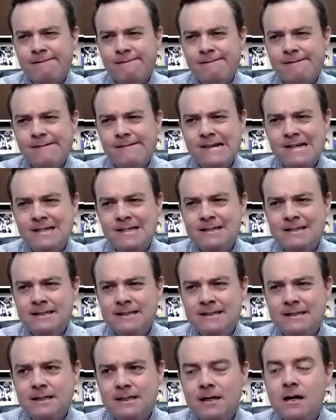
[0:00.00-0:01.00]
Huh?
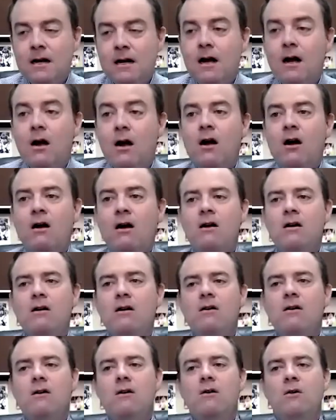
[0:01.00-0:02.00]

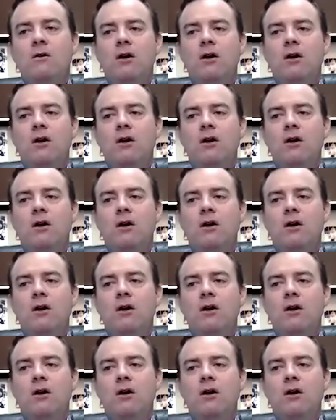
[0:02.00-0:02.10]
Oh,